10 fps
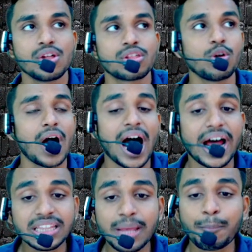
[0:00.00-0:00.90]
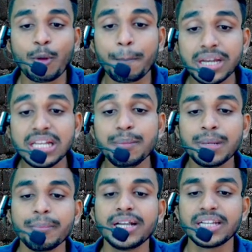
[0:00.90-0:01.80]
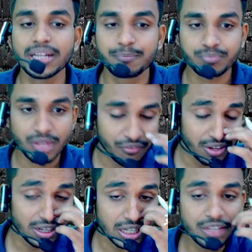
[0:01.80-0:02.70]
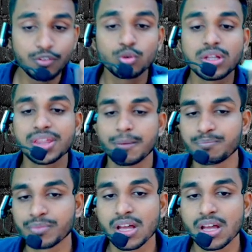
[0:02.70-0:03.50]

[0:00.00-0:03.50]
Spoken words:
So are they properly implemented? We will review the same.